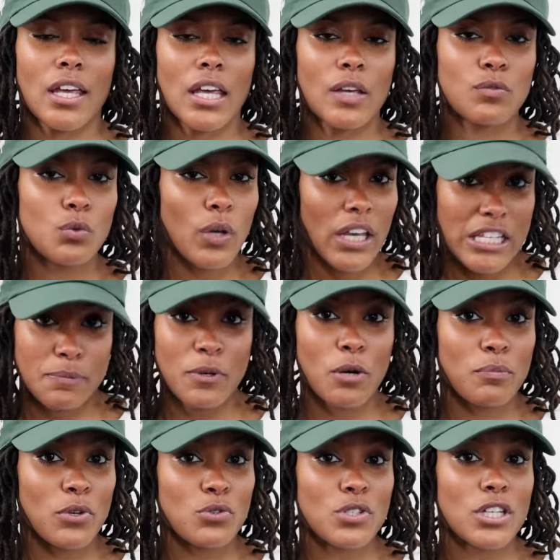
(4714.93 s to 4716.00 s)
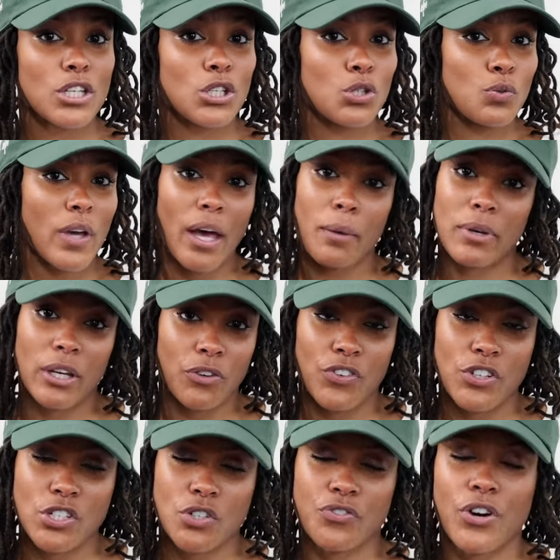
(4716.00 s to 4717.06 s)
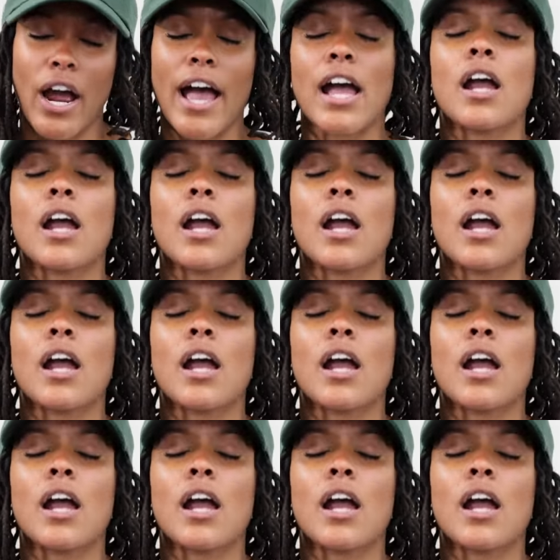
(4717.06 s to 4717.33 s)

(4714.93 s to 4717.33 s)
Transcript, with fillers: If you can't spell music, you got bigger fish to fry.